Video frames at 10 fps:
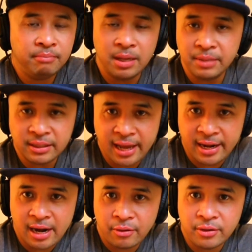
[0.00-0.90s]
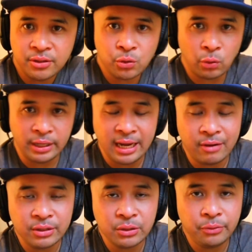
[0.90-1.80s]
Maybe 10 hours, 20
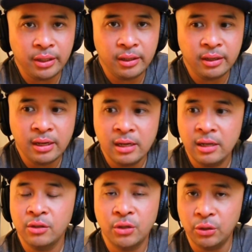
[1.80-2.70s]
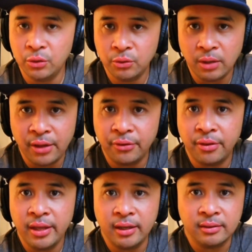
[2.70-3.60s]
hours a week to do other
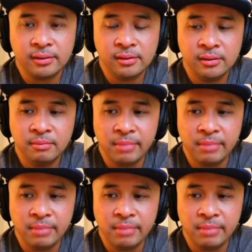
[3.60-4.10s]
things.